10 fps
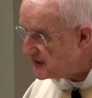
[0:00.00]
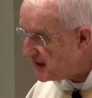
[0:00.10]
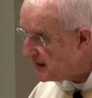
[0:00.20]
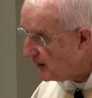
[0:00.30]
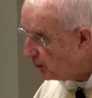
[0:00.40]

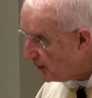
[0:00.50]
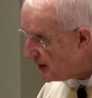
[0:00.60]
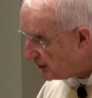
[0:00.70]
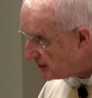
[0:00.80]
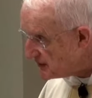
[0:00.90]
say that
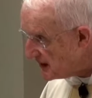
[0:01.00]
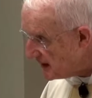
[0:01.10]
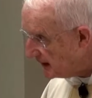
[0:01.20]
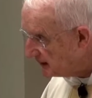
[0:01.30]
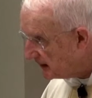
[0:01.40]
we are
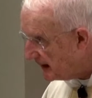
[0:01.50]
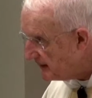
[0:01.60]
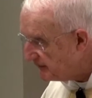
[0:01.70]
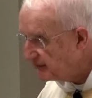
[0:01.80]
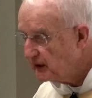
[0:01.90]
seeking
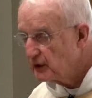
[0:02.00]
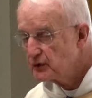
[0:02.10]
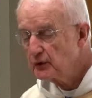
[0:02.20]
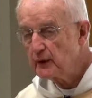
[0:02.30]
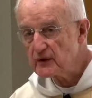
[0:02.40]
life
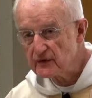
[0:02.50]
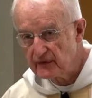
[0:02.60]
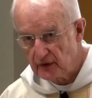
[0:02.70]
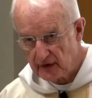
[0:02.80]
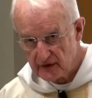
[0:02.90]
to its
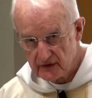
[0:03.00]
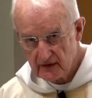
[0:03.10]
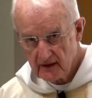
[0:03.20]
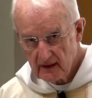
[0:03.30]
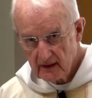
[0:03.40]
fullest,
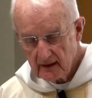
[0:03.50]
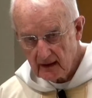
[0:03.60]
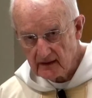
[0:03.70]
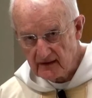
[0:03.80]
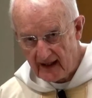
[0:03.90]

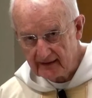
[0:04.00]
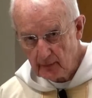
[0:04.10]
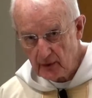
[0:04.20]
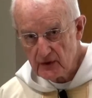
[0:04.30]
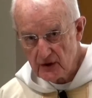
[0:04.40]
exactly
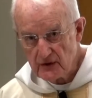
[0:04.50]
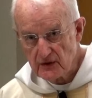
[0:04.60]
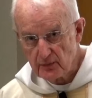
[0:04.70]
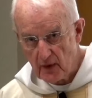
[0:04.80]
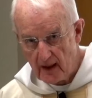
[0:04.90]
what
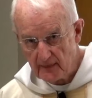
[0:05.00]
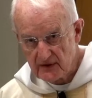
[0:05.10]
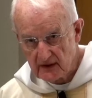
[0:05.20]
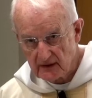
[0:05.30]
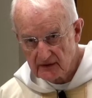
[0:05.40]
Jesus
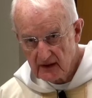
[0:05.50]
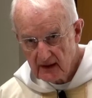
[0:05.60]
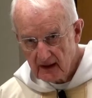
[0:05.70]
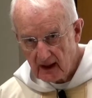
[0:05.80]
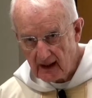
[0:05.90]
promised us.
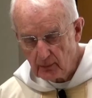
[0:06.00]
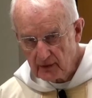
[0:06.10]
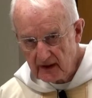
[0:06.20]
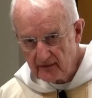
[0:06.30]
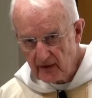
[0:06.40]
I will
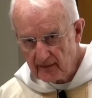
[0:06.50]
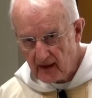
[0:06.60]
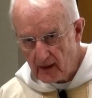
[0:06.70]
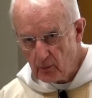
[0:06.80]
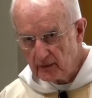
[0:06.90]
give
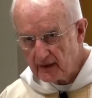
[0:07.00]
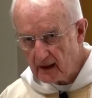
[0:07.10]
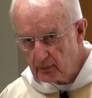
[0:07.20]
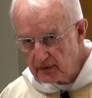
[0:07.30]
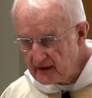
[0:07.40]

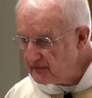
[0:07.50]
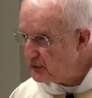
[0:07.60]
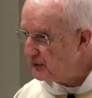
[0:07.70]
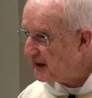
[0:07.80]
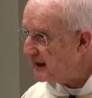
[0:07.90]

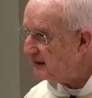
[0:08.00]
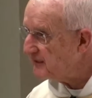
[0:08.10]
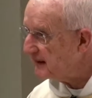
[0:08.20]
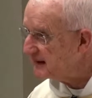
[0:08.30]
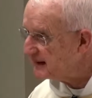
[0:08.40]
you
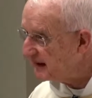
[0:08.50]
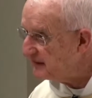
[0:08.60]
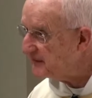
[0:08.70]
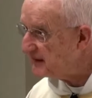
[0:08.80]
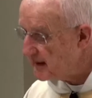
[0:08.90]
life and
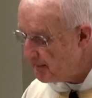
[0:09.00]
life in